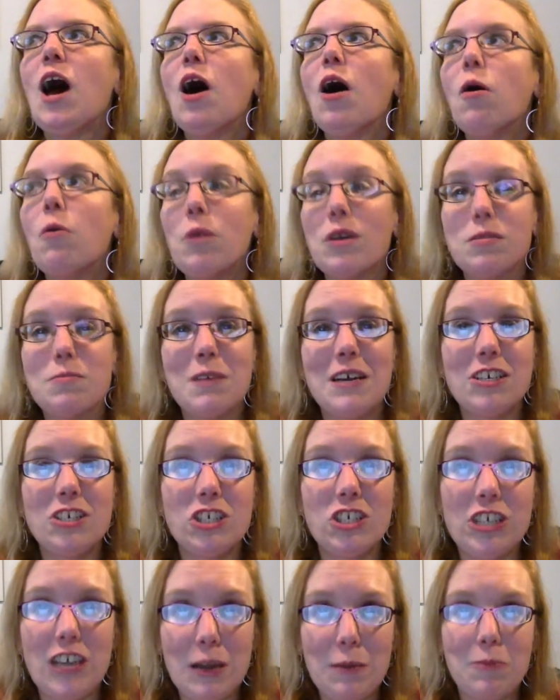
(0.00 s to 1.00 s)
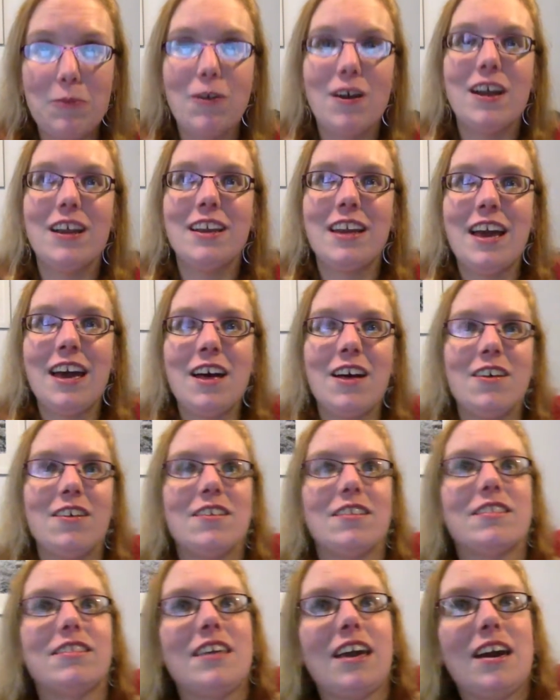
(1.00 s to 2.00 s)
with my shape right
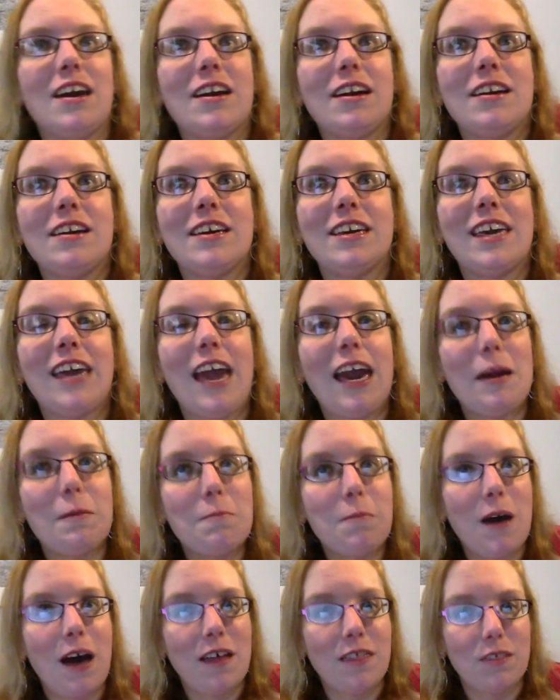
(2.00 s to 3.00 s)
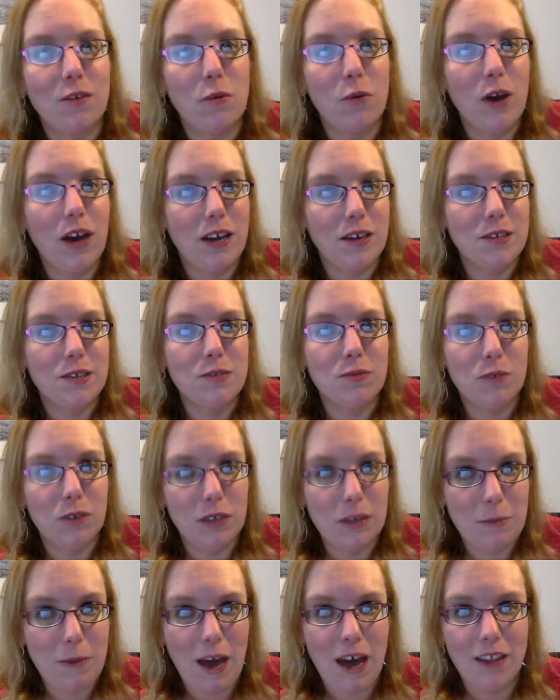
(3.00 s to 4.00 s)
now, they gape at the waist
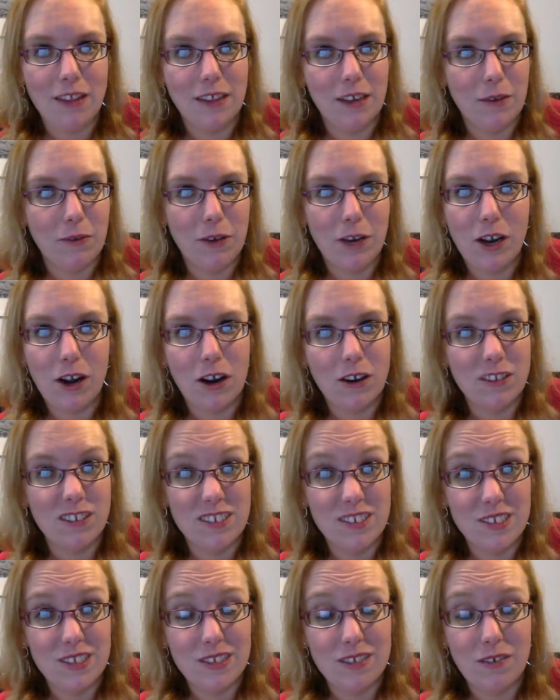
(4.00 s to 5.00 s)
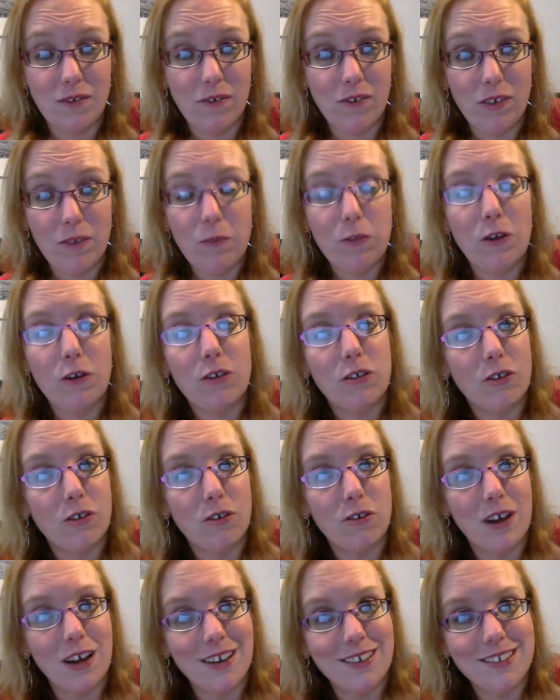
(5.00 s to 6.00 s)
really badly, regardless of if they're the
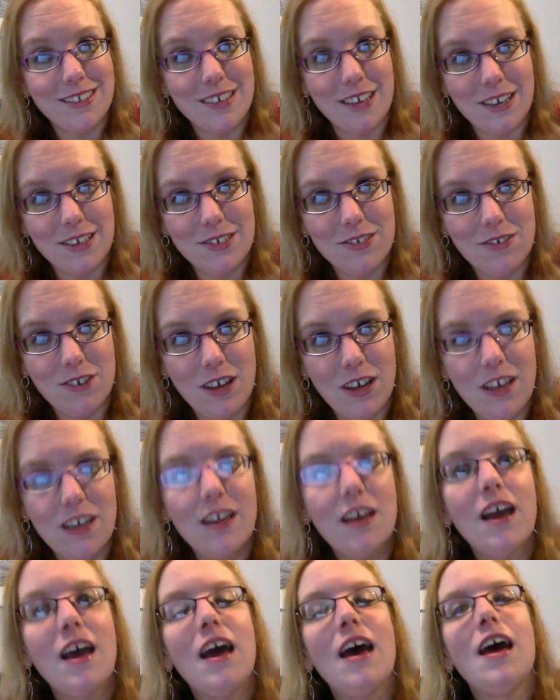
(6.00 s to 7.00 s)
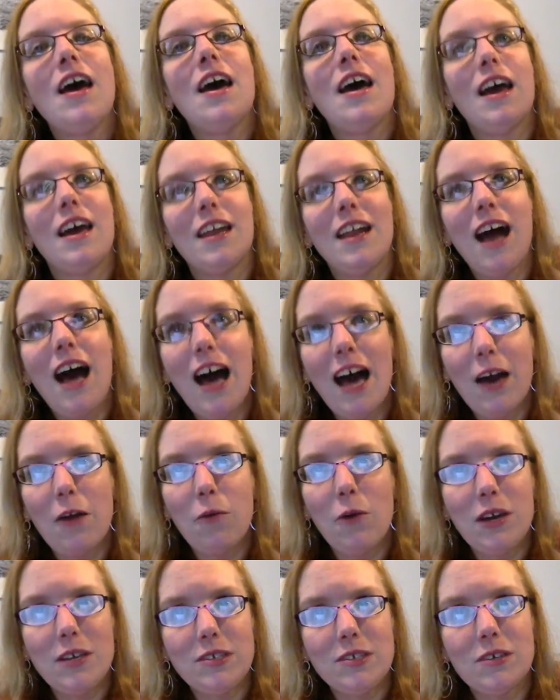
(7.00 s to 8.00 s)
correct size or not. And
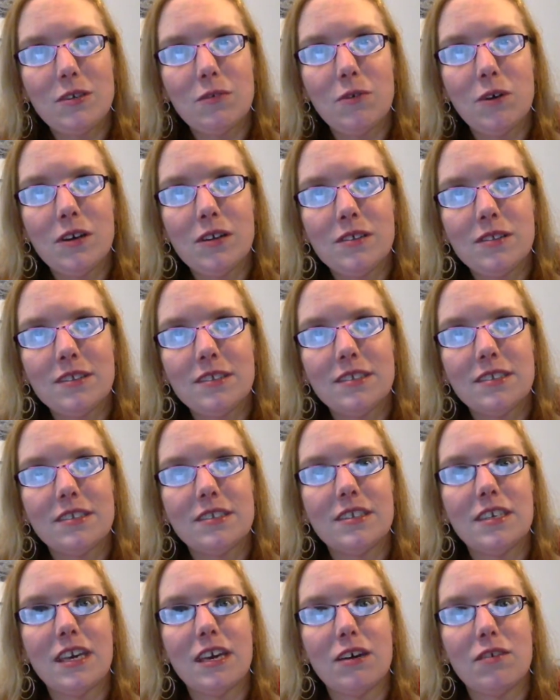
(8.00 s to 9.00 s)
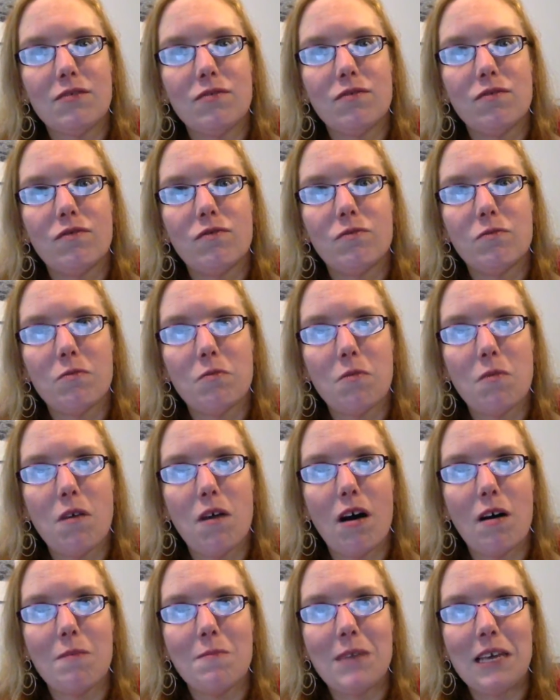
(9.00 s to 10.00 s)
high-waisted ones give
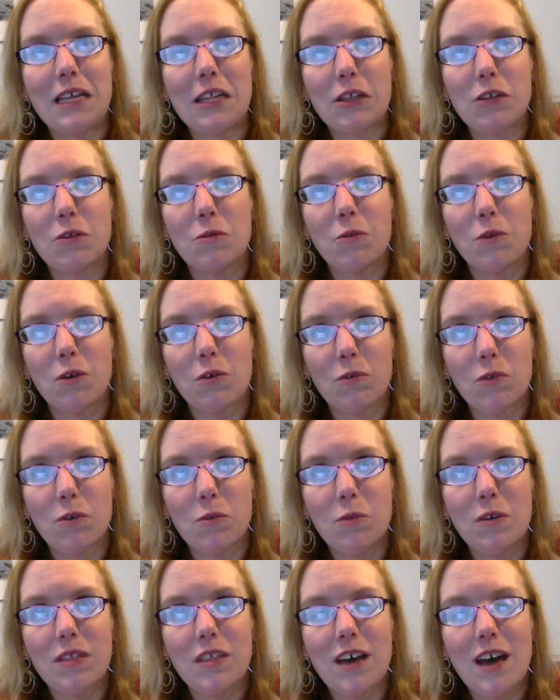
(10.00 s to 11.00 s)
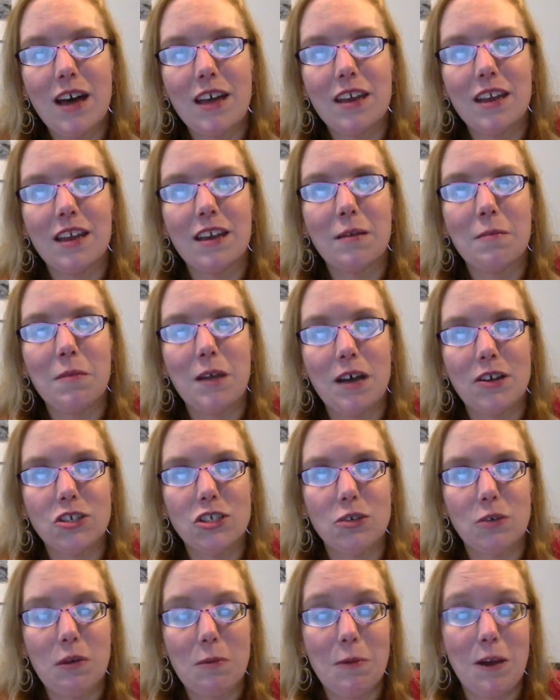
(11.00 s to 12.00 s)
me a little more room with that, and I'm not
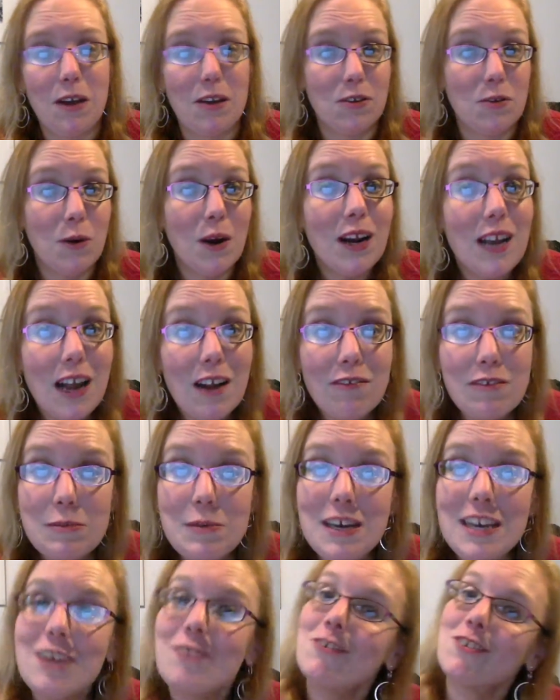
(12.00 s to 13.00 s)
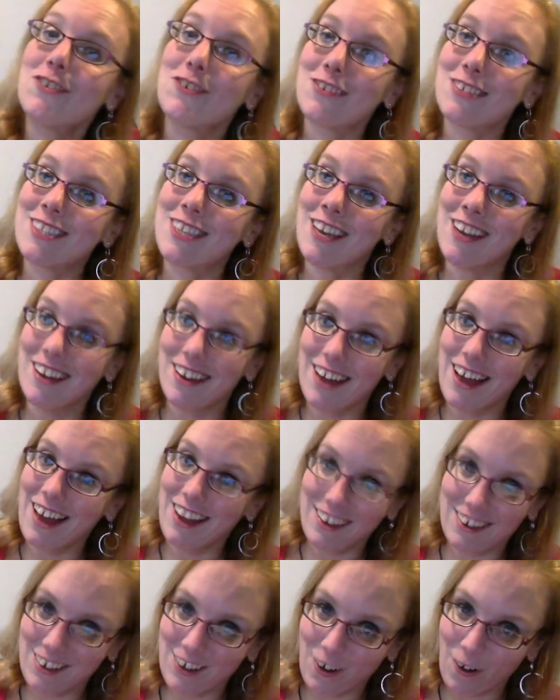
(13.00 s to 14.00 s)
showing my underwear to everybody, which is the
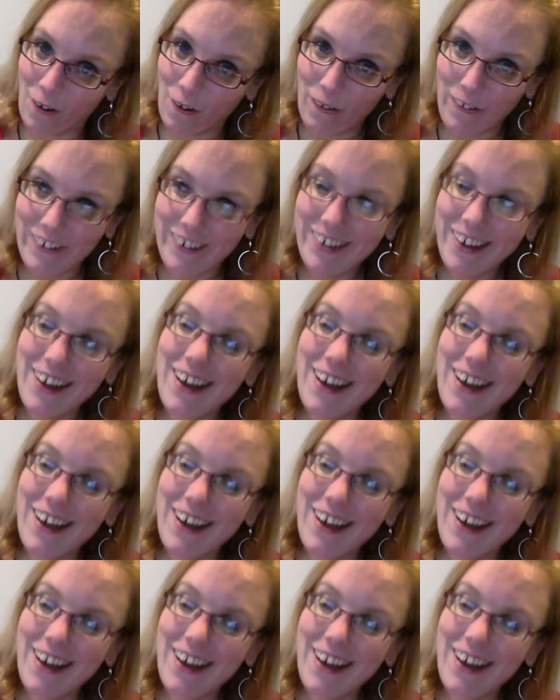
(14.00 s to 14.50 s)
end goal.